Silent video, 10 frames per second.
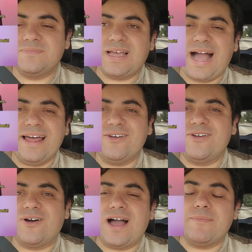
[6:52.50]
I
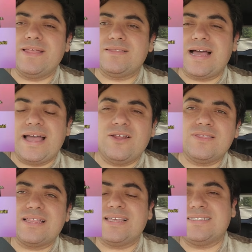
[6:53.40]
don't know. I mean, I know
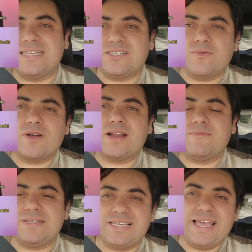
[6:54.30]
that this season we're
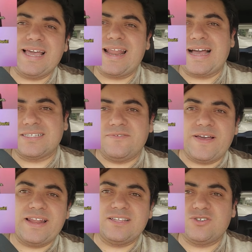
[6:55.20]
gonna be seeing an
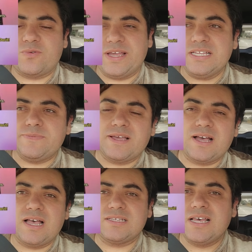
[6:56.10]
activated Dorit
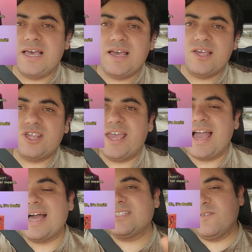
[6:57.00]
because she
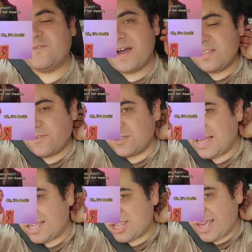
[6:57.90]
had to fight for
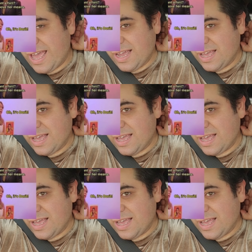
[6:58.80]
that check.